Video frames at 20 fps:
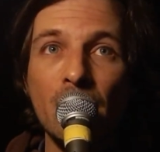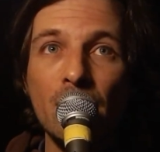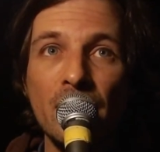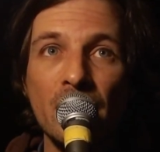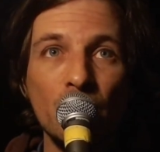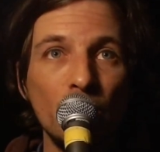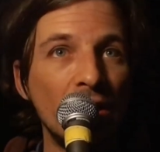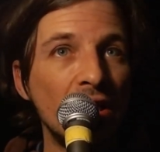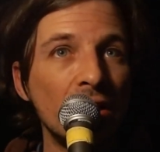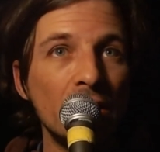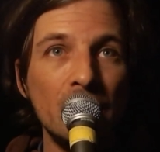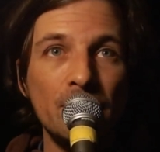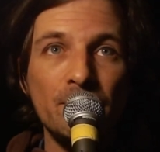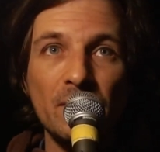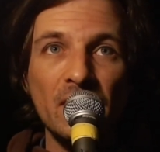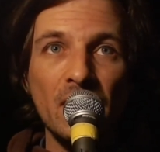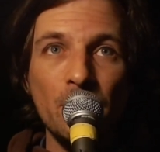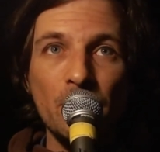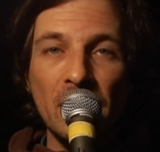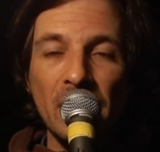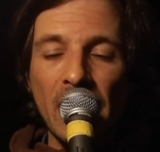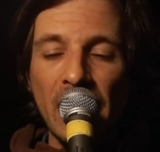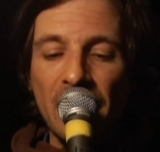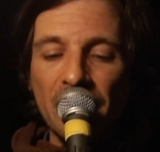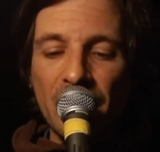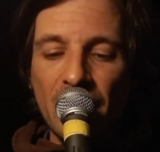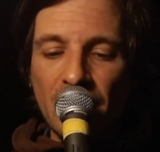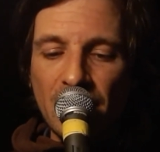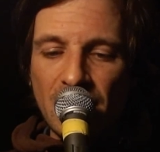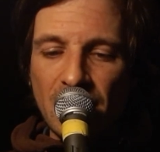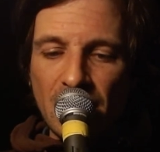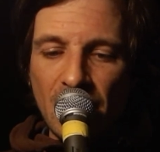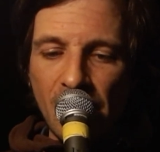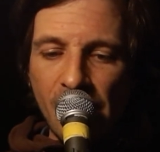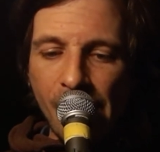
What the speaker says: then we can keep it like this.